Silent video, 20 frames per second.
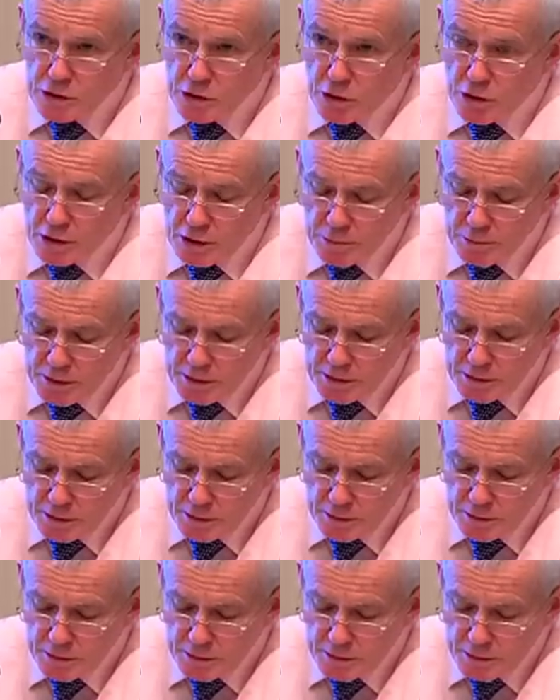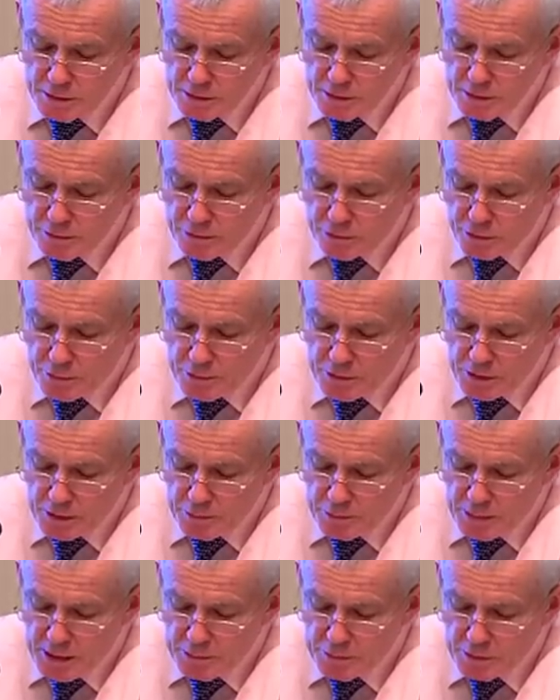document from the
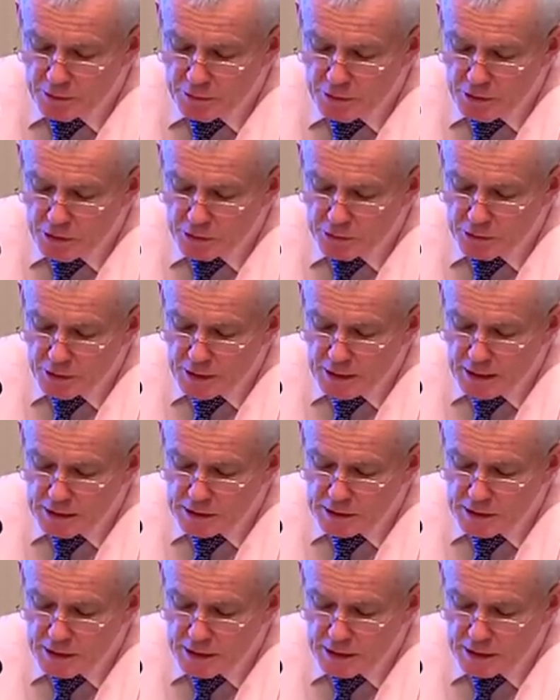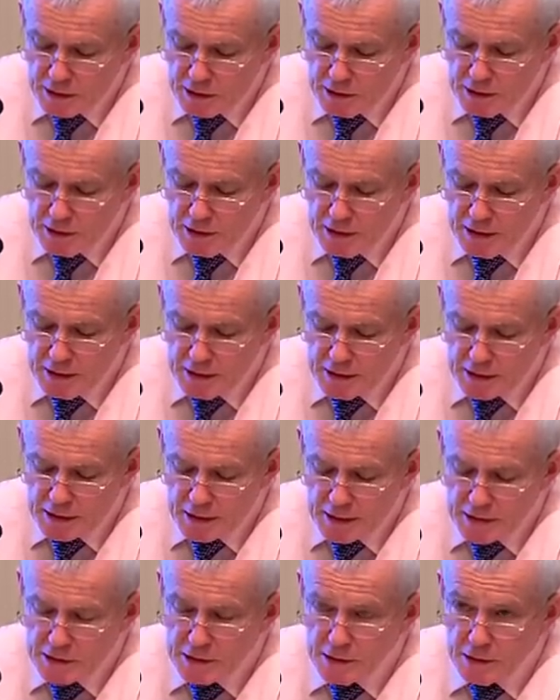Department of Health and Aged Care clearly
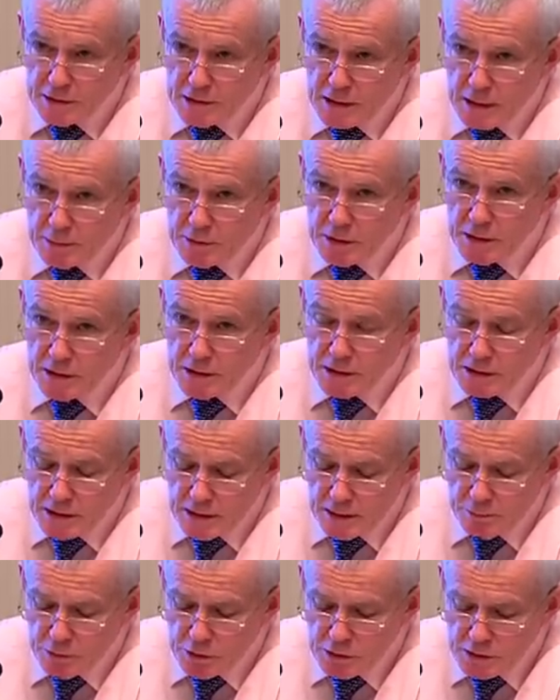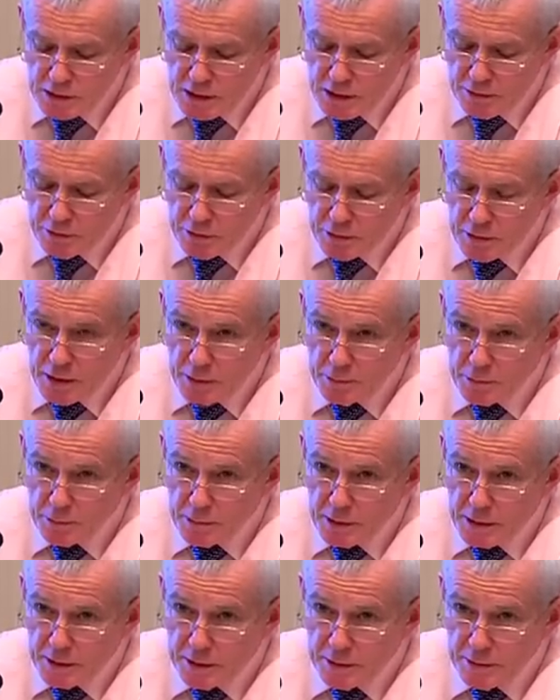indicates the indemnity scheme was never
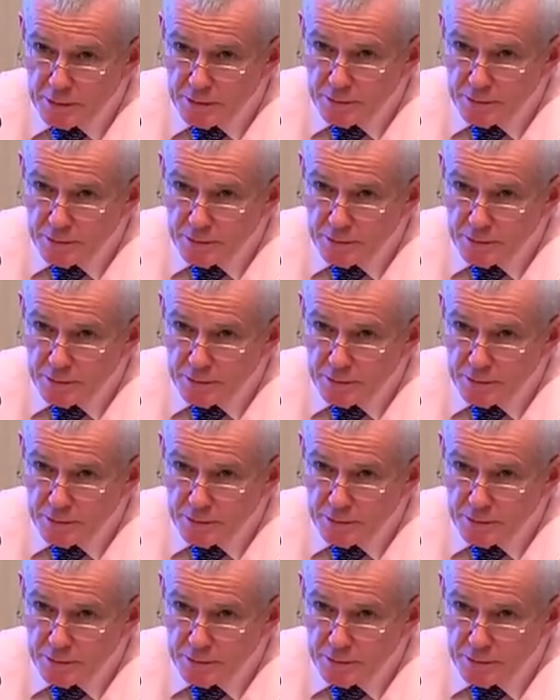implemented.